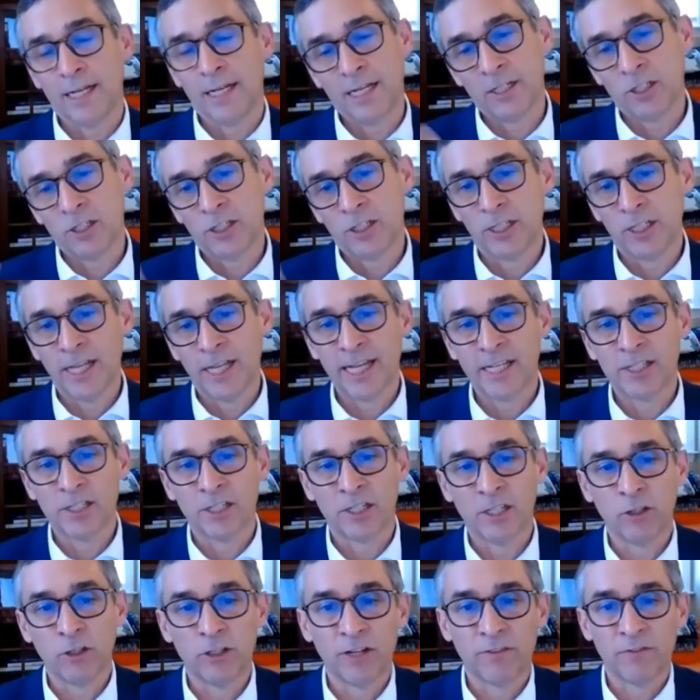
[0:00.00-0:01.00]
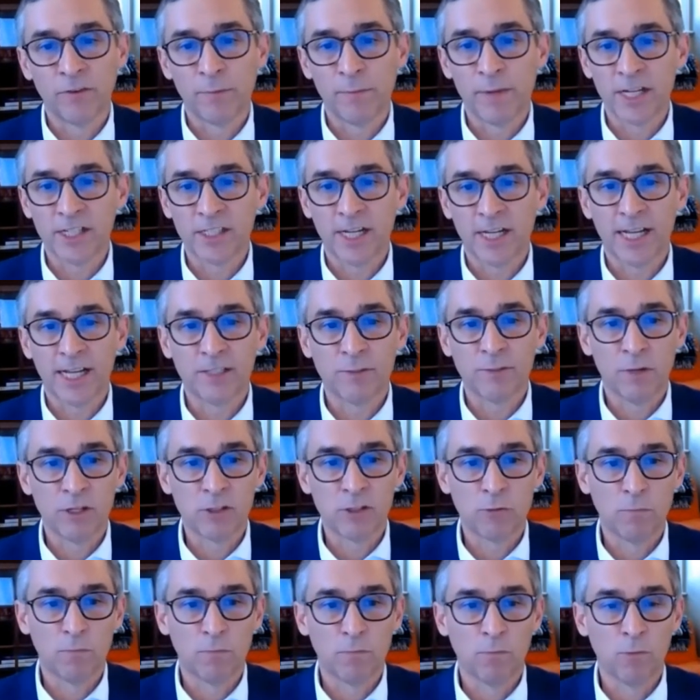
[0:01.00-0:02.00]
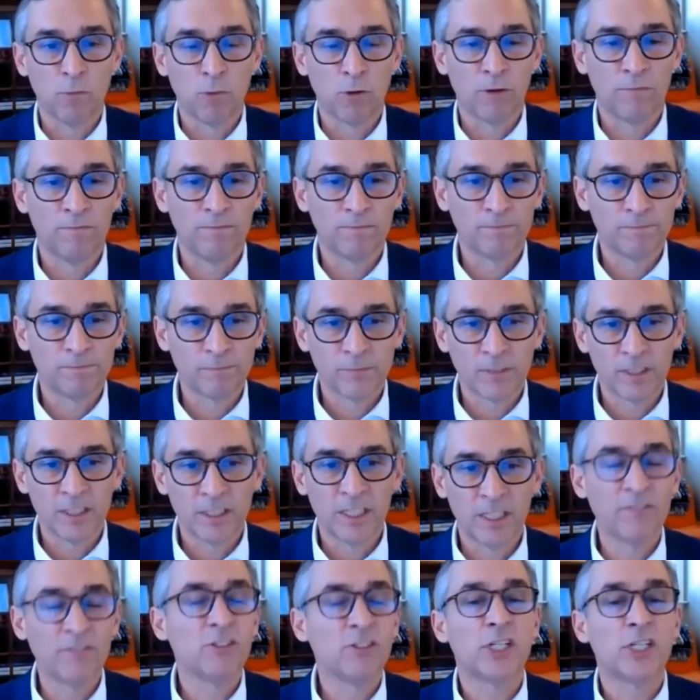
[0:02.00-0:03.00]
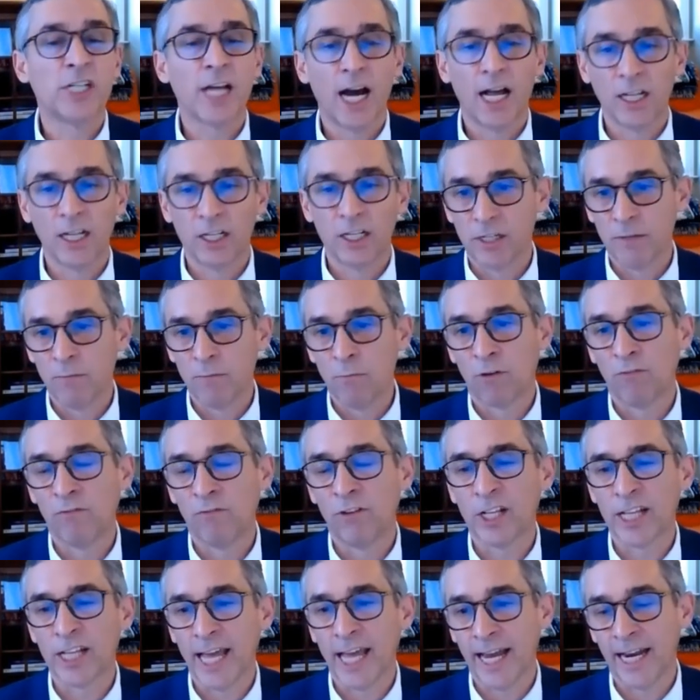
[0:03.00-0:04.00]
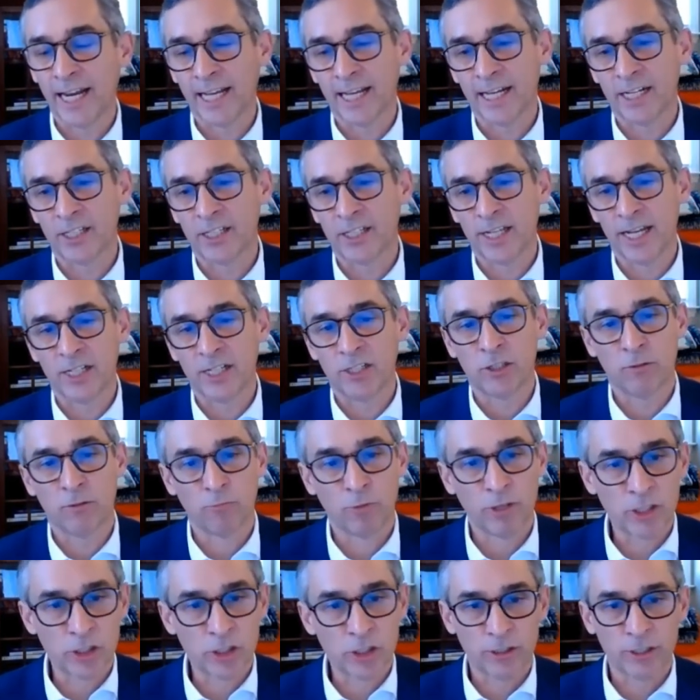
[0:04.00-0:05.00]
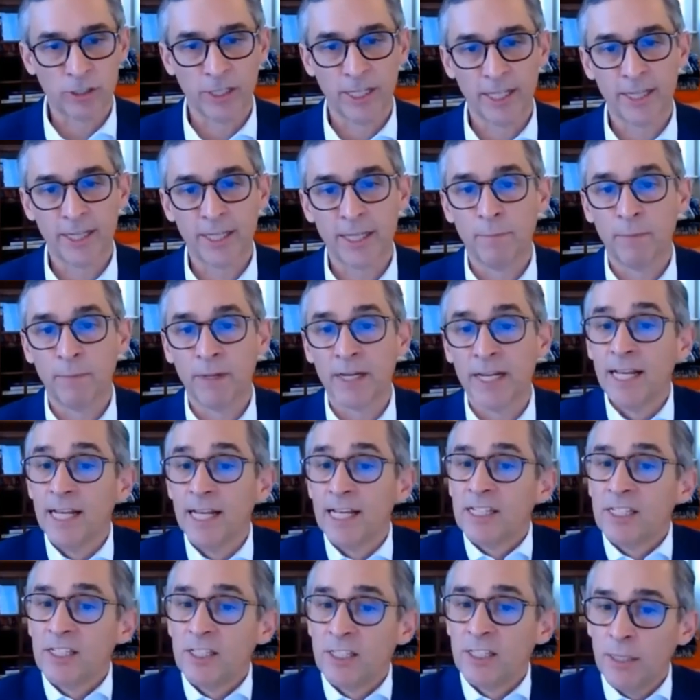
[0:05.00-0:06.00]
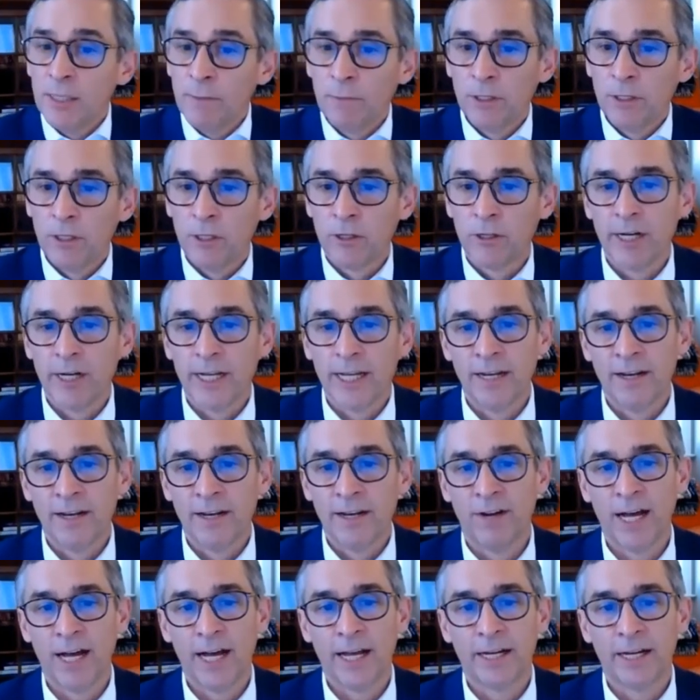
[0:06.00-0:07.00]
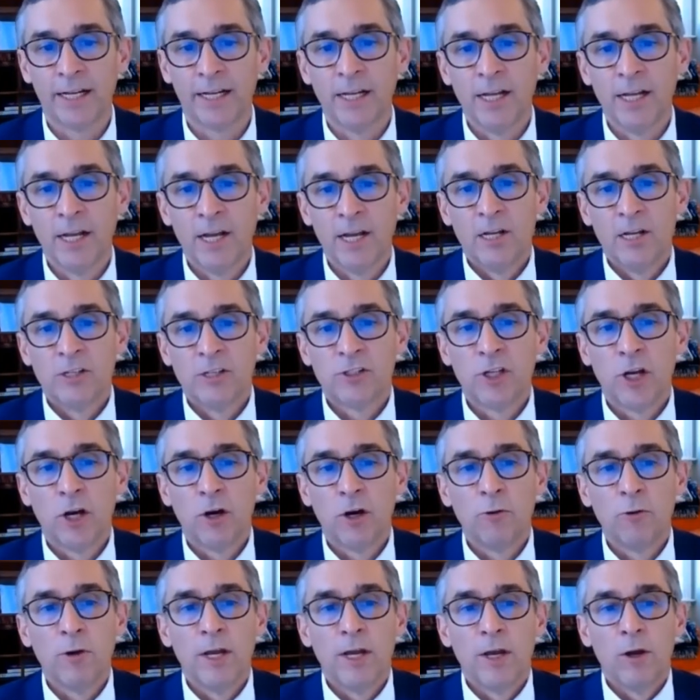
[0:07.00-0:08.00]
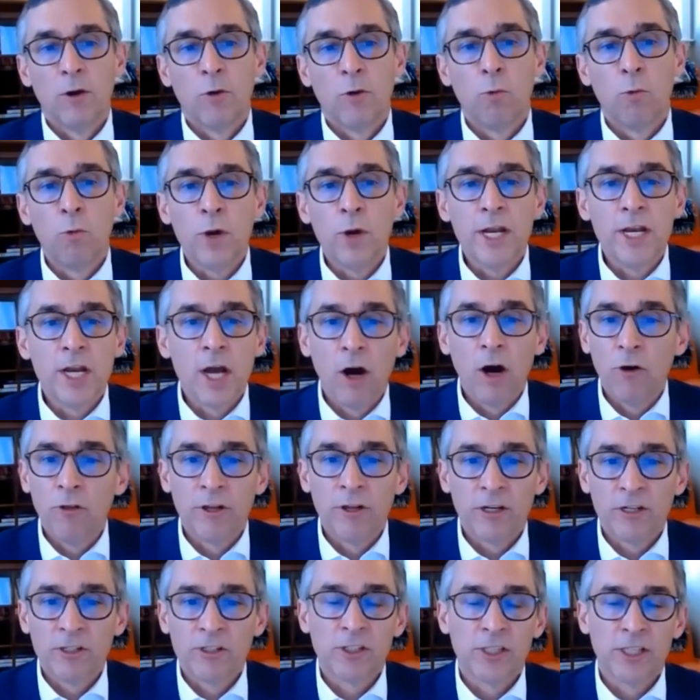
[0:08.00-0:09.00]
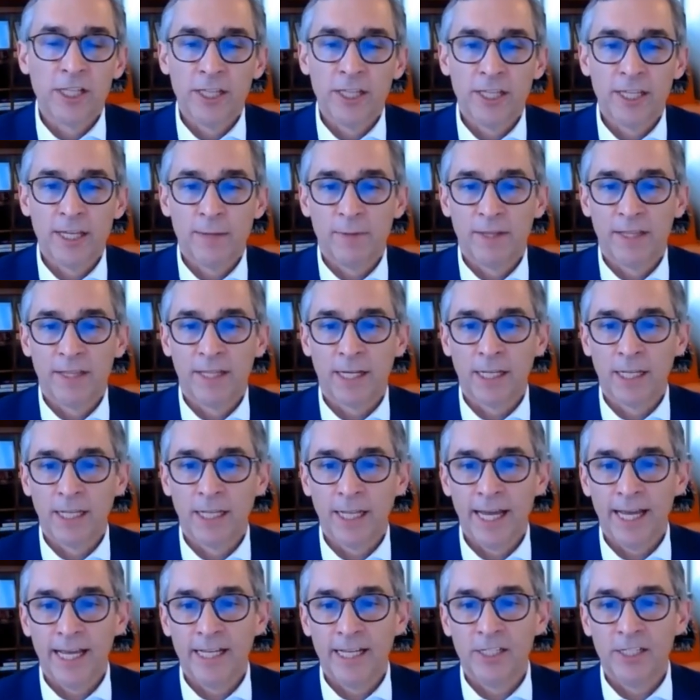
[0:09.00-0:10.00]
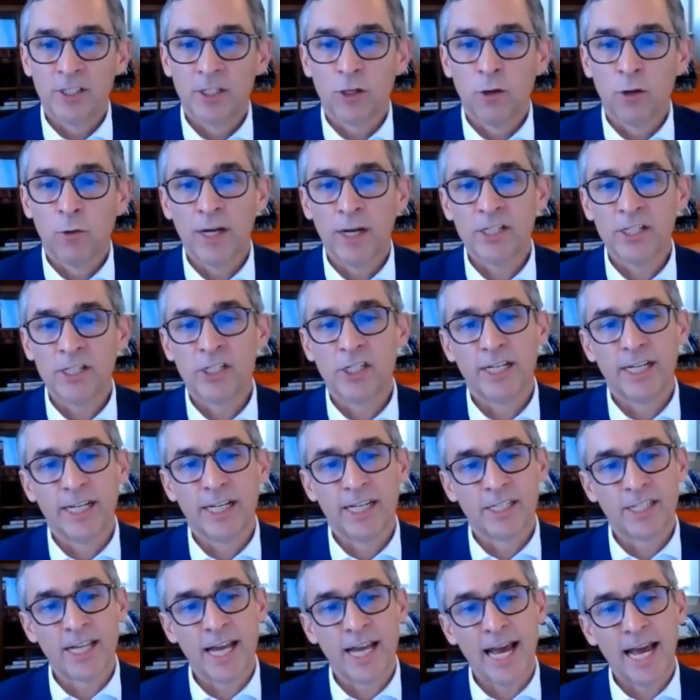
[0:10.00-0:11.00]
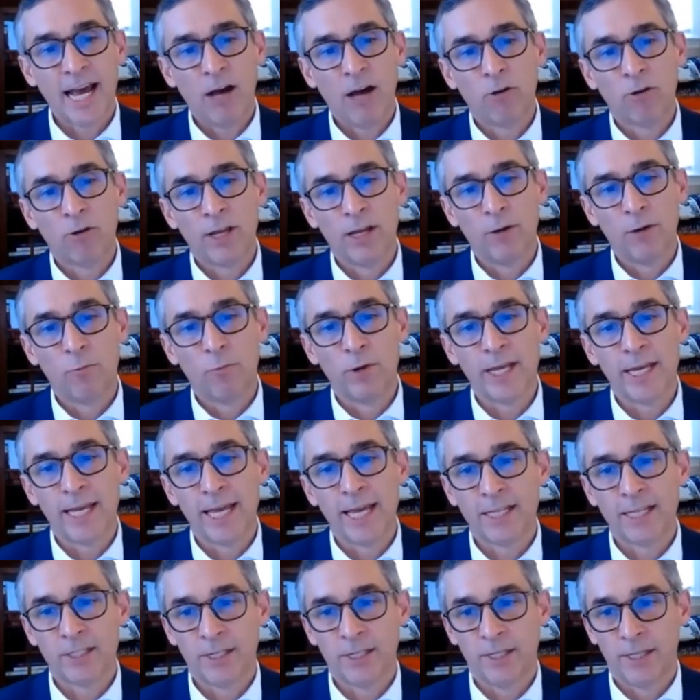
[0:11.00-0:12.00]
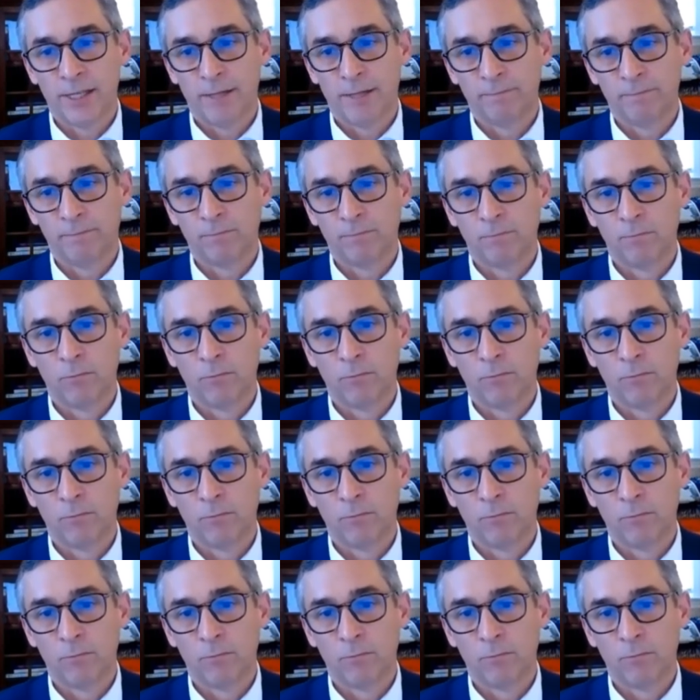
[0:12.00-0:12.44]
And Chile is a little different because it has a much more different geology, more volcanic in its nature, richer in lithium, but similar in Nevada. So we know there's lithium in the clays. The question is, how can we get to them?